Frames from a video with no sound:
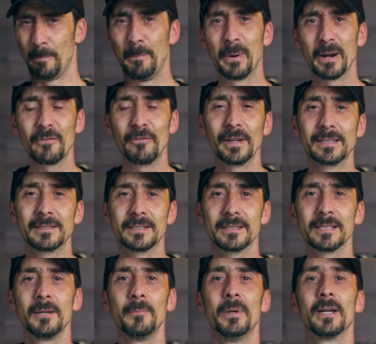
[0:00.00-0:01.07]
Perfect
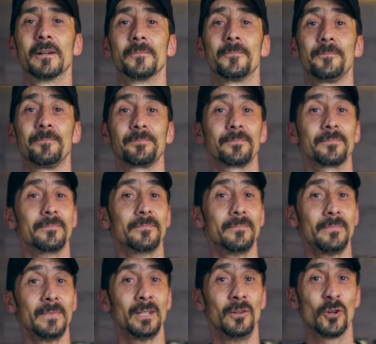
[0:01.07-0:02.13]
summer
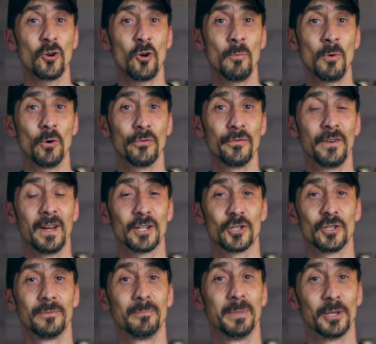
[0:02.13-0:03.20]
rum old
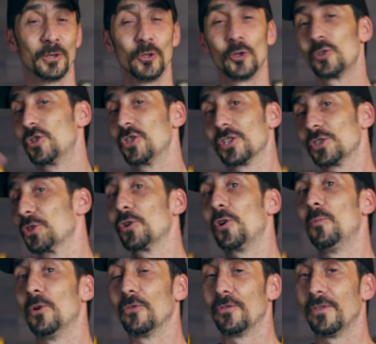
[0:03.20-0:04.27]
fashioned, but not just
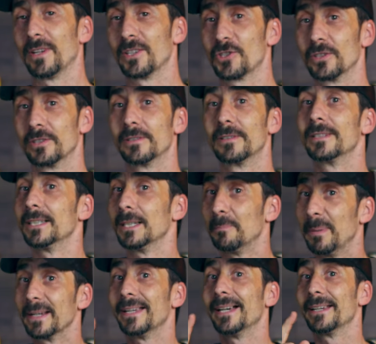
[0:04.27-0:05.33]
rum old fashioned, a
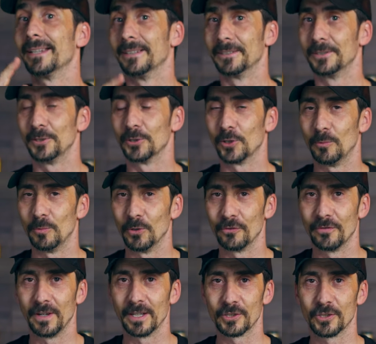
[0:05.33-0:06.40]
banana rum old
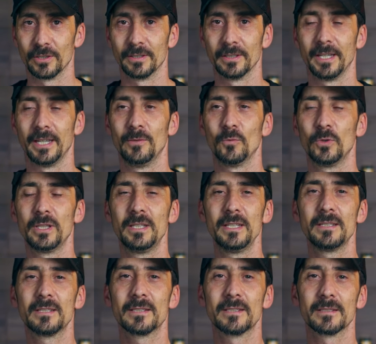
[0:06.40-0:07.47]
fashioned. And with
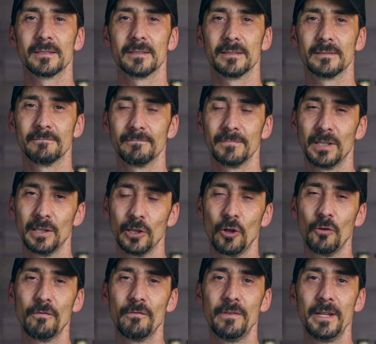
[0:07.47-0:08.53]
this
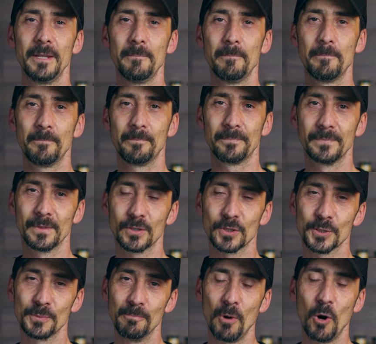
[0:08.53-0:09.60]
lovely
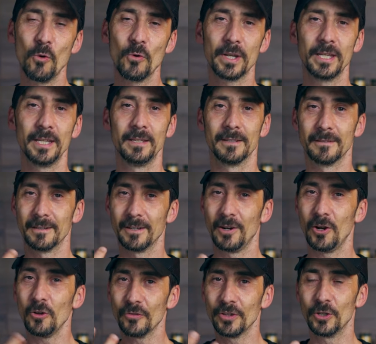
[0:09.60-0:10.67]
smoky
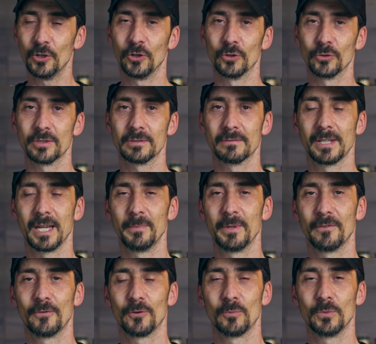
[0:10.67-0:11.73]
on the nose coming
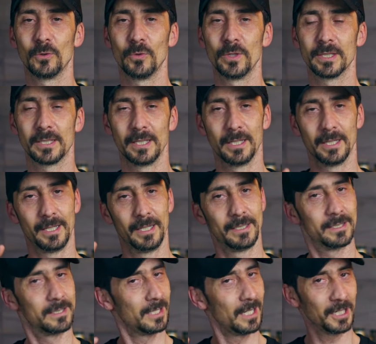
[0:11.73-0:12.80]
from the whiskey,
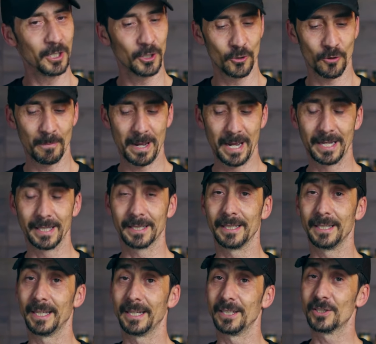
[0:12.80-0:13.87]
it's tricking your mind
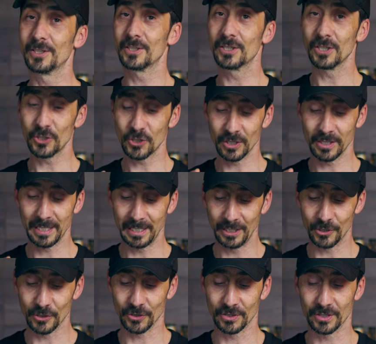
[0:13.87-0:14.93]
and it's such a
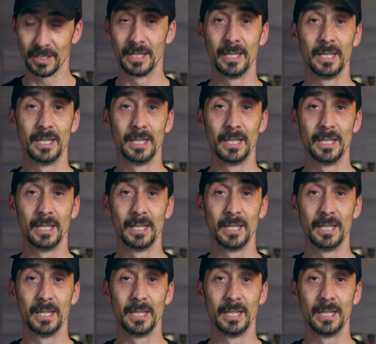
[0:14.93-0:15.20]
delicious,